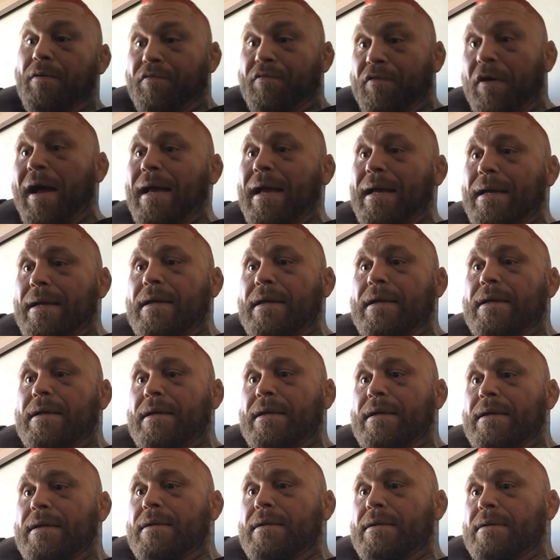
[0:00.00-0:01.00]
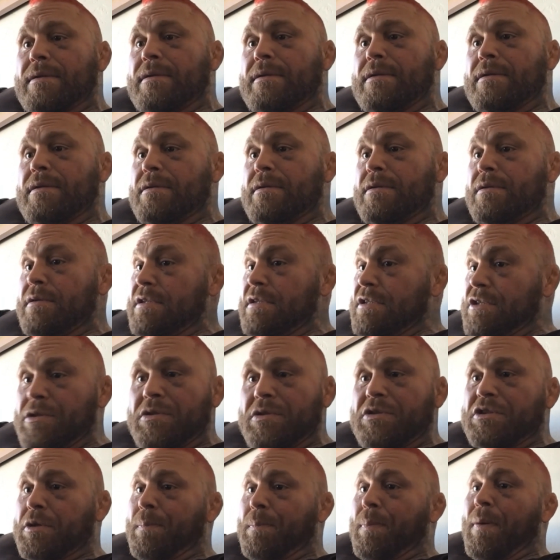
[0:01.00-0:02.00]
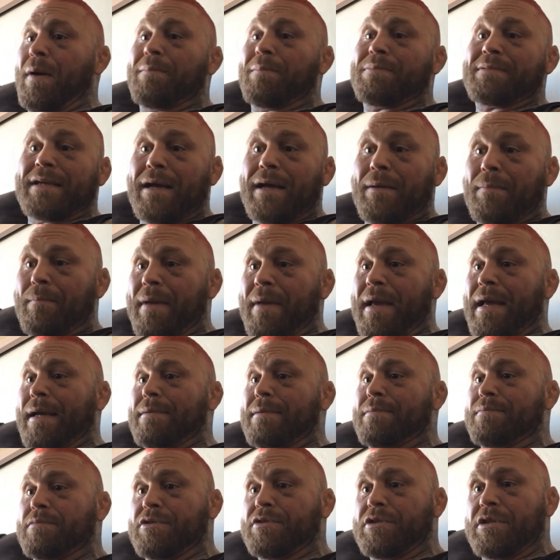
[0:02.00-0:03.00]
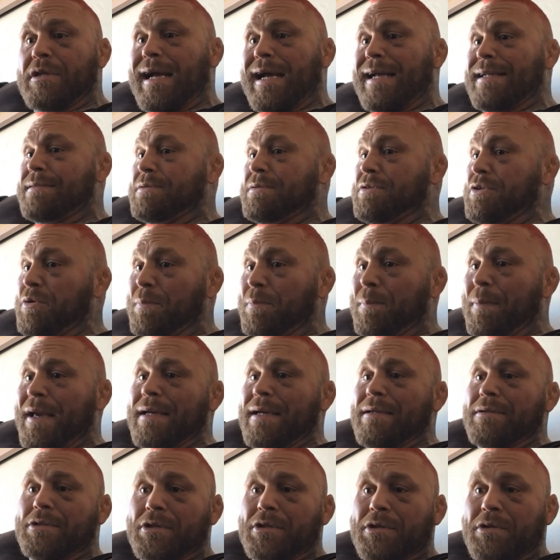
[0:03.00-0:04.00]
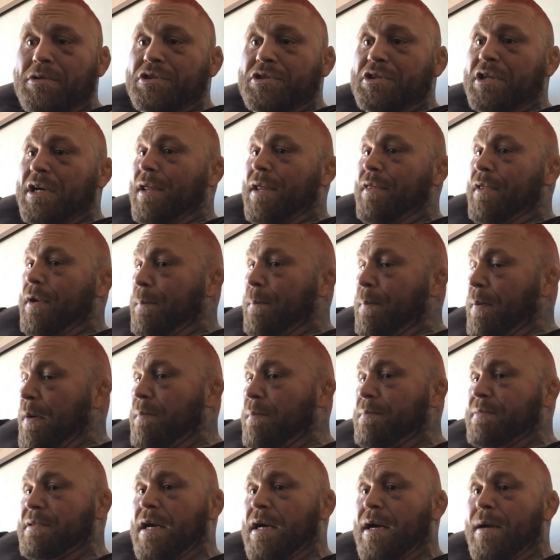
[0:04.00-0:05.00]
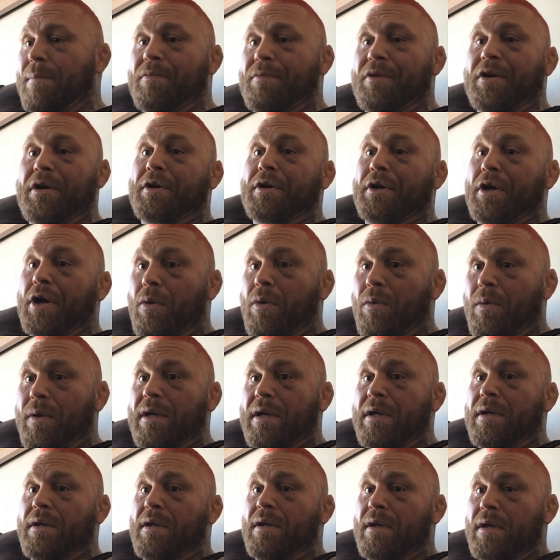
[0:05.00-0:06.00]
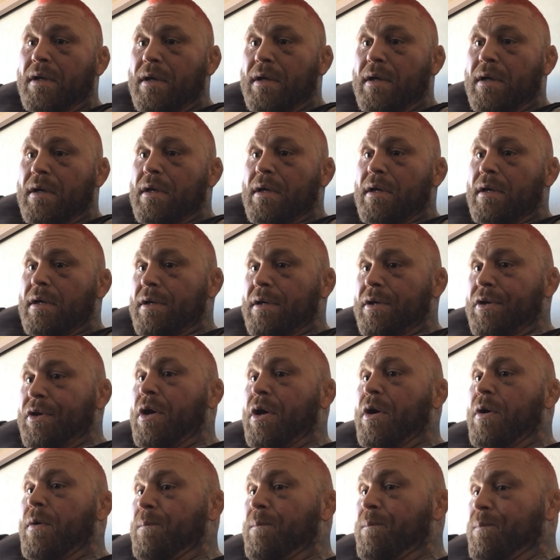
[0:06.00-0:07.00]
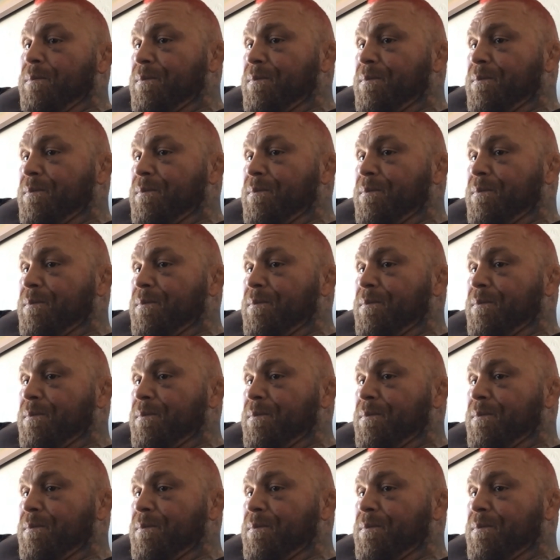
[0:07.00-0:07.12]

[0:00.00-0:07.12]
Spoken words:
fight. These dudes are pumped up, man. You got two big dudes. They're pumped up. They're going. You know,